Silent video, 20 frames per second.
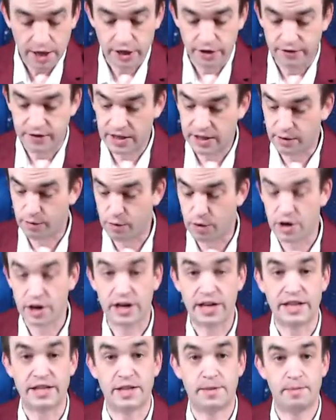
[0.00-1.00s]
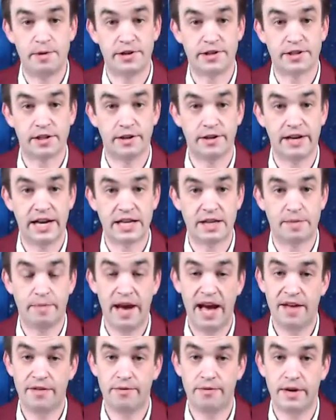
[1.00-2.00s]
You've done the work, and Spirit's clearing out
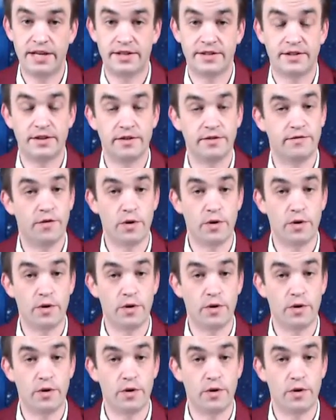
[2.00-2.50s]
the pathways